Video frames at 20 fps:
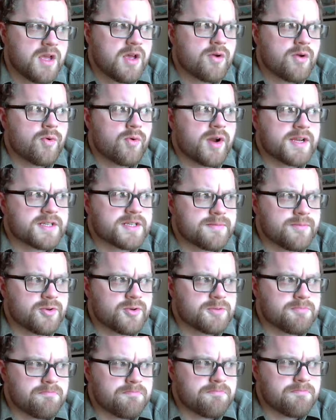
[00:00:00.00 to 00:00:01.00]
whereas the
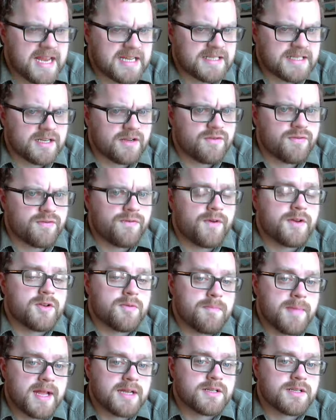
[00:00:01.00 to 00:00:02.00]
most basic
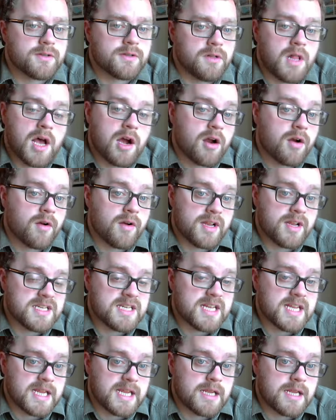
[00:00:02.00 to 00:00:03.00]
fundamental
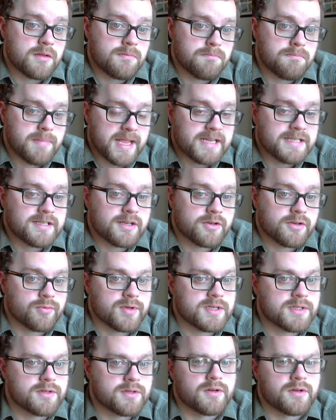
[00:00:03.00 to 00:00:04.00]
R&D, basic
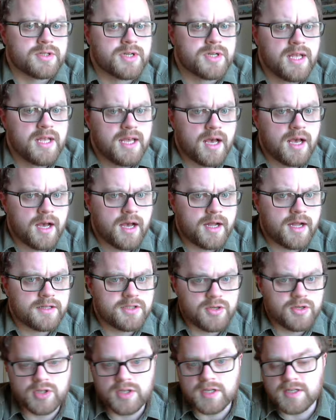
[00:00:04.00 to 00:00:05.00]
research,
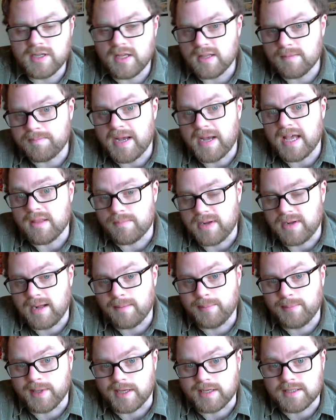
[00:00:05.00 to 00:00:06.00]
it's usually done by the
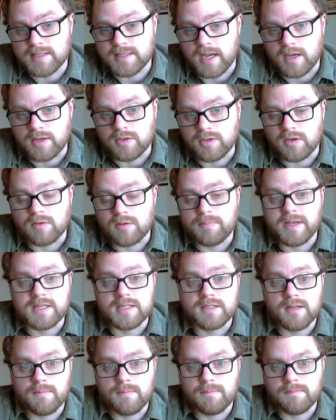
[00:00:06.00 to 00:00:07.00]
public sector, by
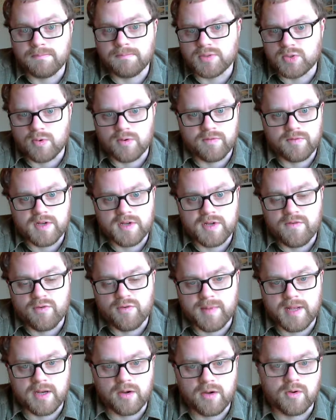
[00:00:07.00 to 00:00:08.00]
some sort of
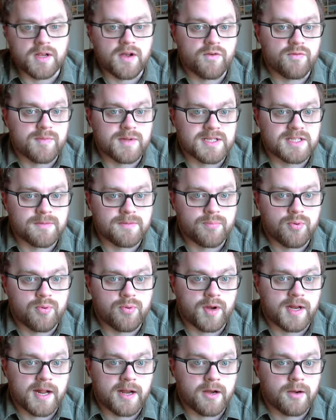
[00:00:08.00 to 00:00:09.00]
government or
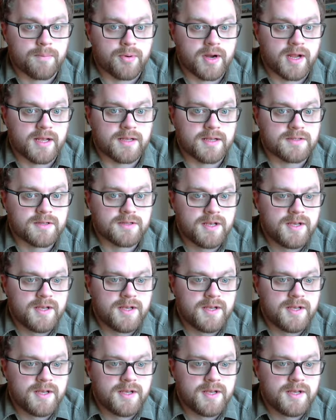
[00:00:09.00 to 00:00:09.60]
government-supported enterprise,